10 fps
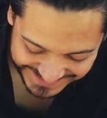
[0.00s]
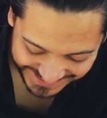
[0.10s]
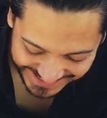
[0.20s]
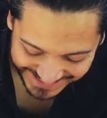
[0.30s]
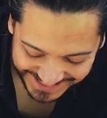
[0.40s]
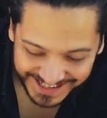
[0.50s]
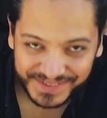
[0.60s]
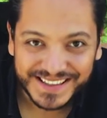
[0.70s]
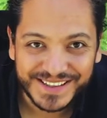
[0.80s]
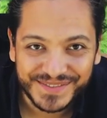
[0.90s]
excited I
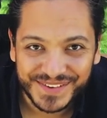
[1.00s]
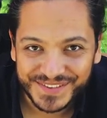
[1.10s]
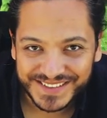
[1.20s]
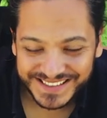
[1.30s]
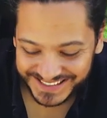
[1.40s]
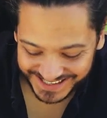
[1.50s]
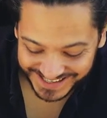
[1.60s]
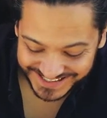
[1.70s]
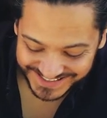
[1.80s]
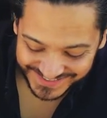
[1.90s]
am at the moment.
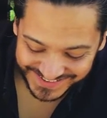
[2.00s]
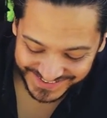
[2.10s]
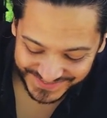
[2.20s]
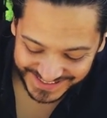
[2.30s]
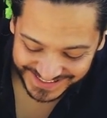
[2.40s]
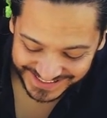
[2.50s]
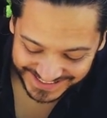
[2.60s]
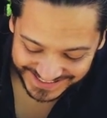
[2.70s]
I swear, man.